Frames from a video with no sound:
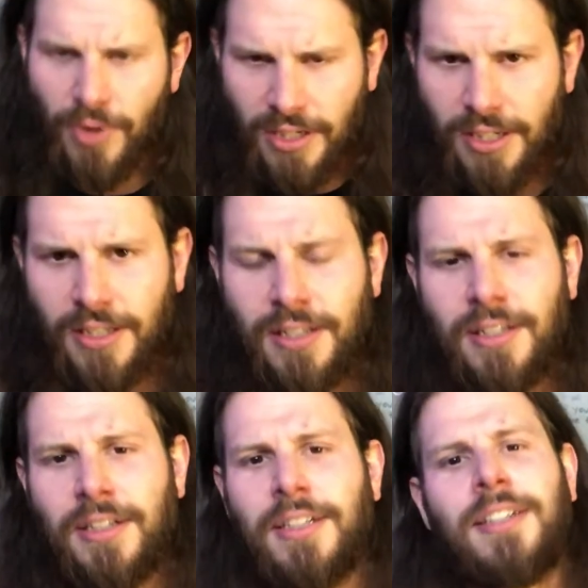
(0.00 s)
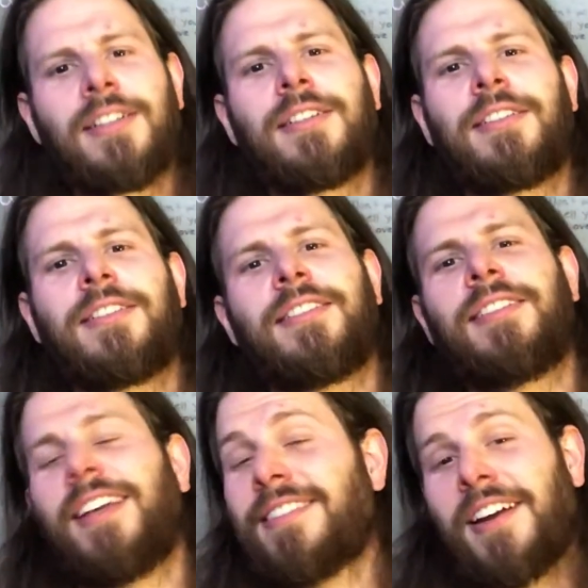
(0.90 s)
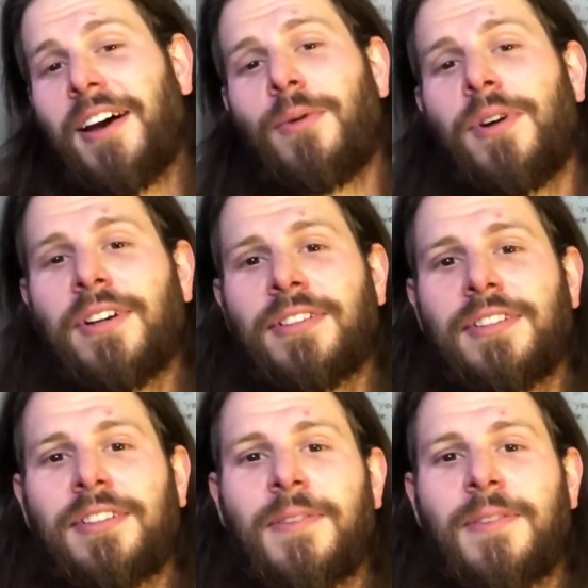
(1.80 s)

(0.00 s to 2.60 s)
We're good. That's not how it works.